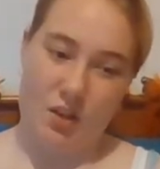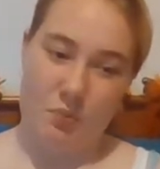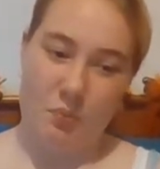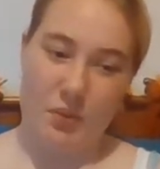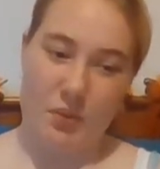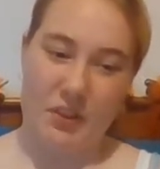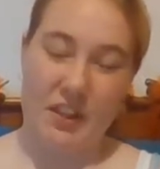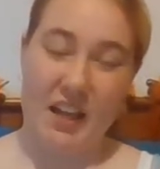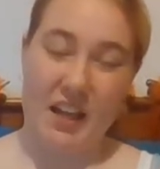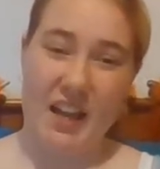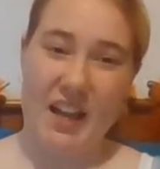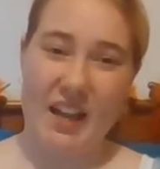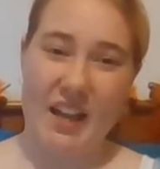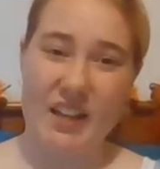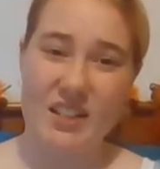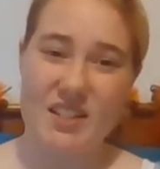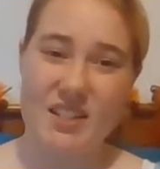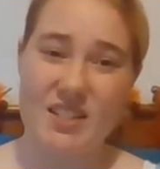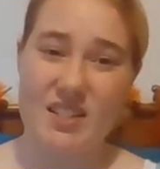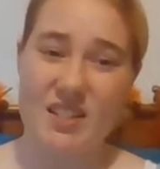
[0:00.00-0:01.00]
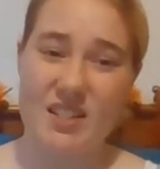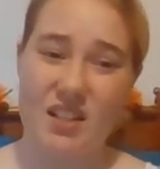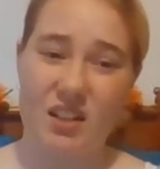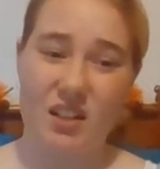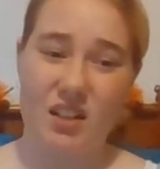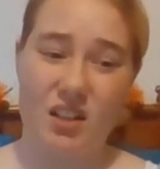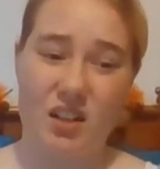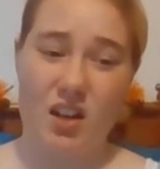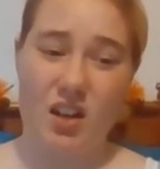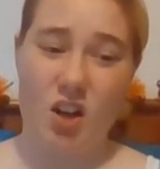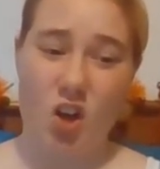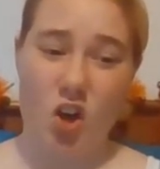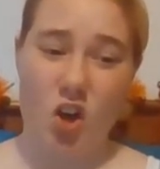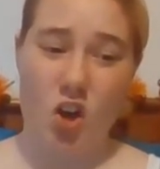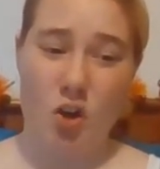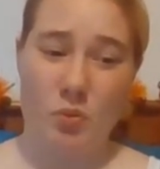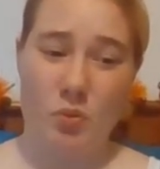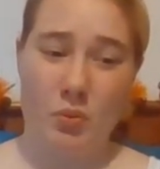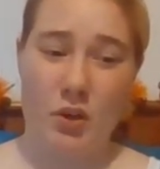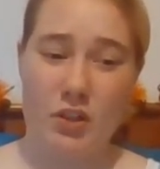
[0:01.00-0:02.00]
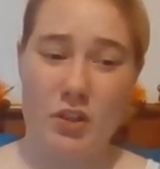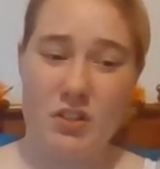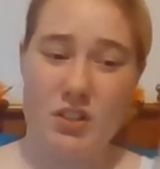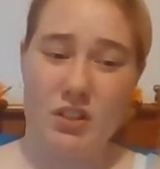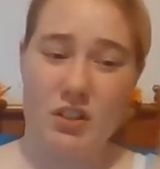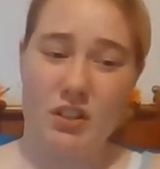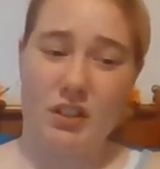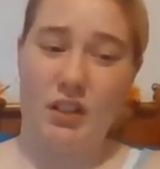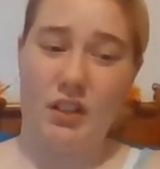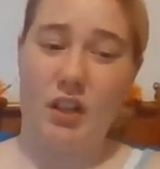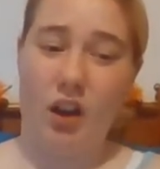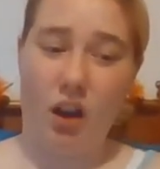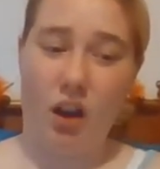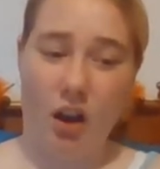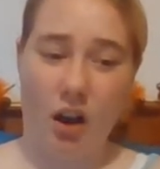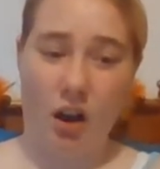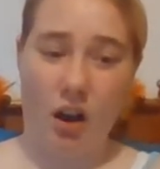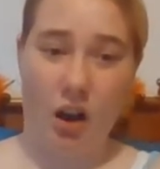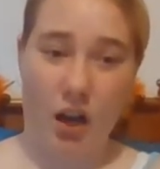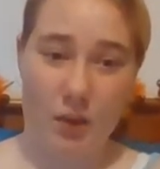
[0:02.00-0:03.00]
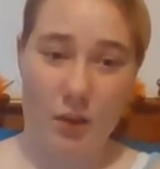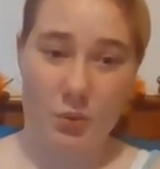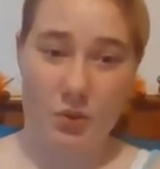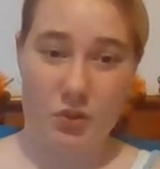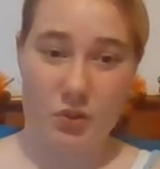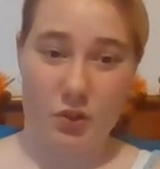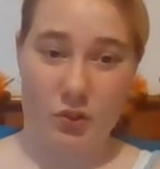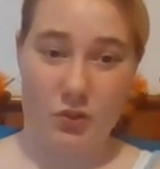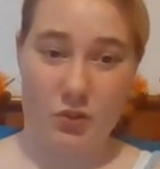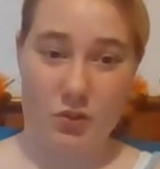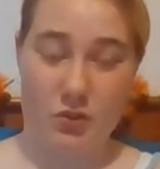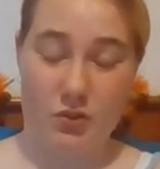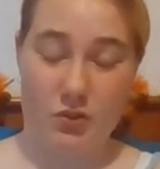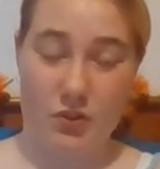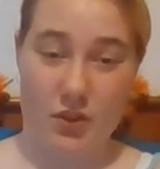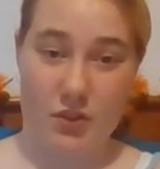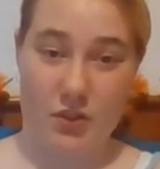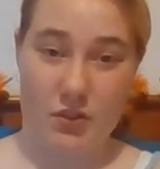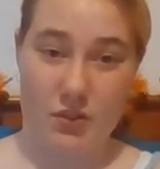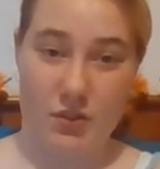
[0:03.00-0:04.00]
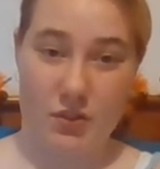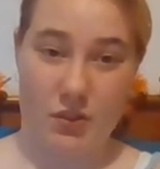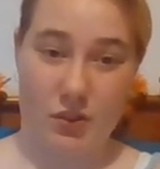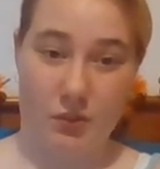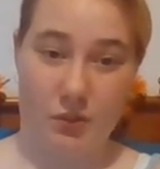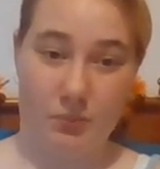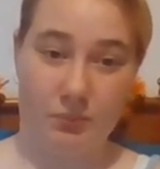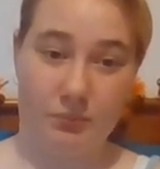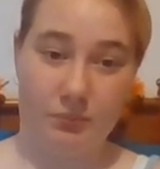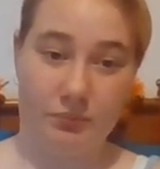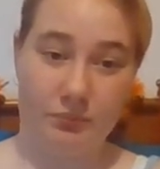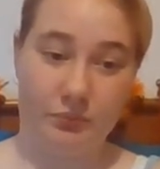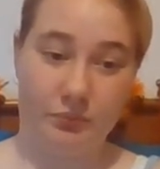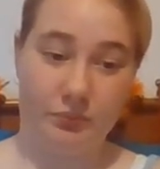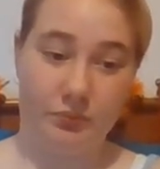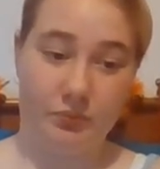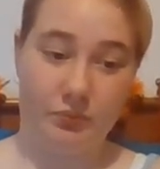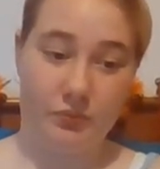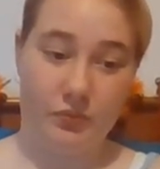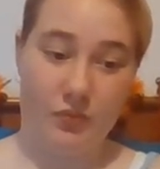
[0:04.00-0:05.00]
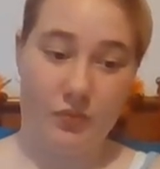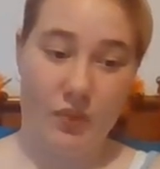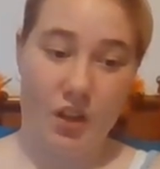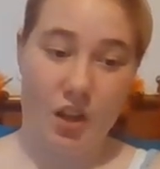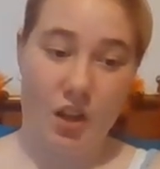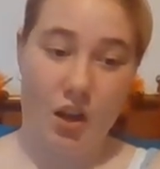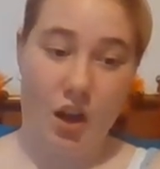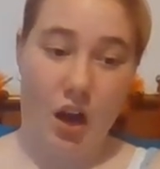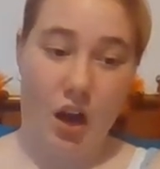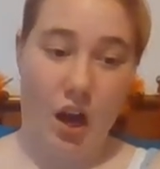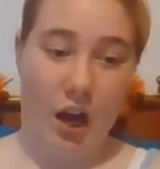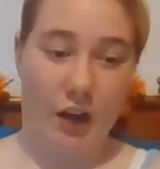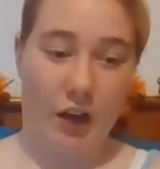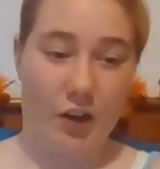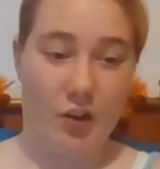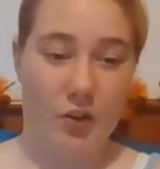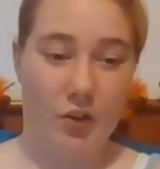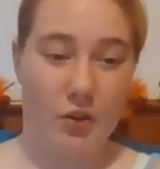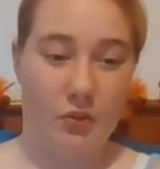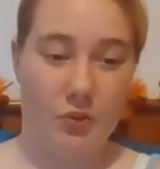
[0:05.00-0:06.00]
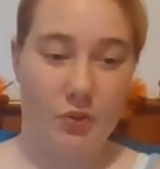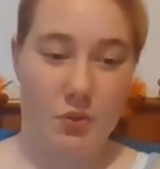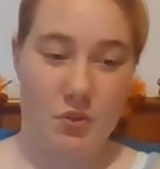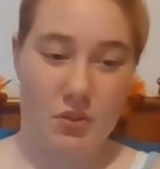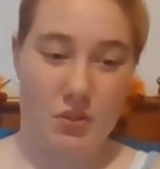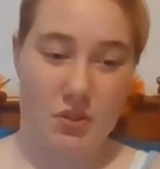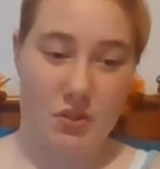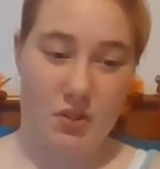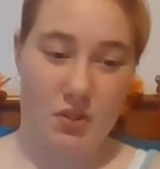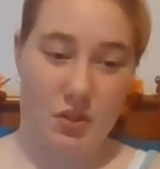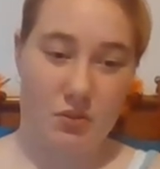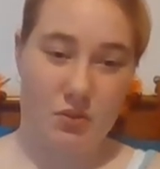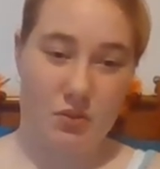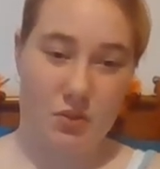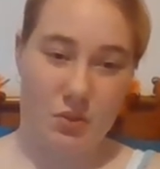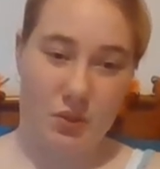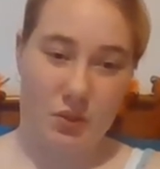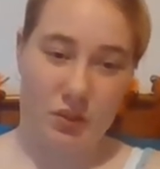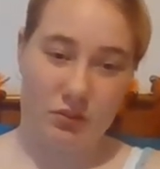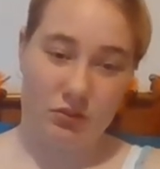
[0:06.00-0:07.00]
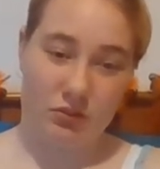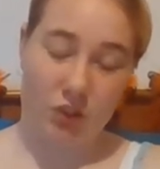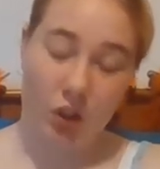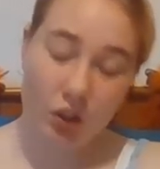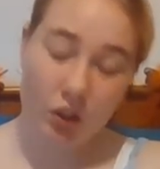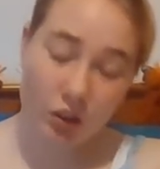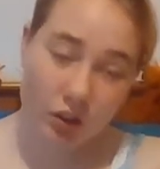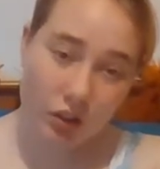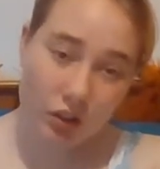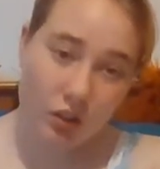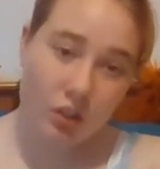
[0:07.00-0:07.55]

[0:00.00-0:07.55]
But the heads, personally, I would not use those two. I don't know if it was because I was doing it wrong,